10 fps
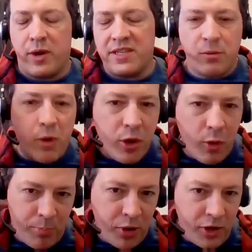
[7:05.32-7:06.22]
So I said, why do you
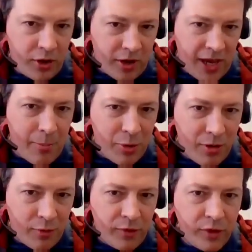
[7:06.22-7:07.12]
want to put a camera in
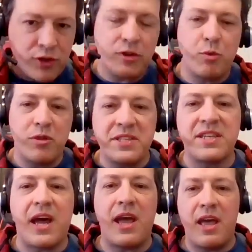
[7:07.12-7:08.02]
a refrigerator? He goes, well,
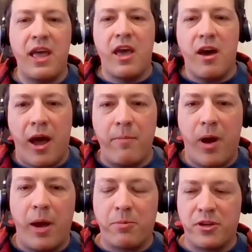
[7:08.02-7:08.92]
listen,
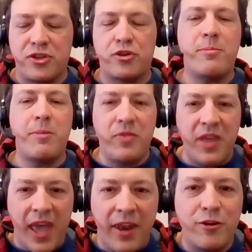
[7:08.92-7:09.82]
I'm concerned about
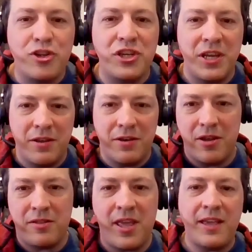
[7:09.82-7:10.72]
the energy
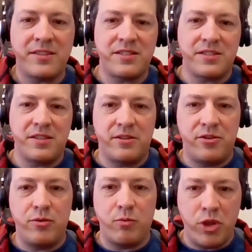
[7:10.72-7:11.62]
it takes
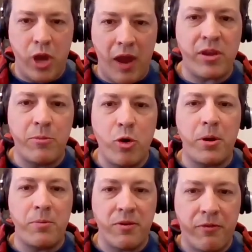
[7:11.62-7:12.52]
to, every time you
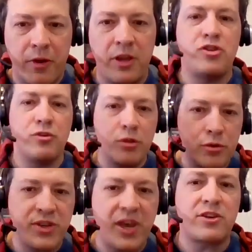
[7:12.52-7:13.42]
open up your fridge, you
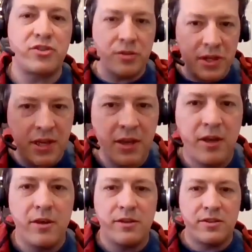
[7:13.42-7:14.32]
lose actually
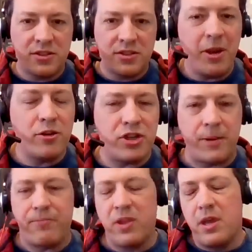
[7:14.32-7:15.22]
some energy.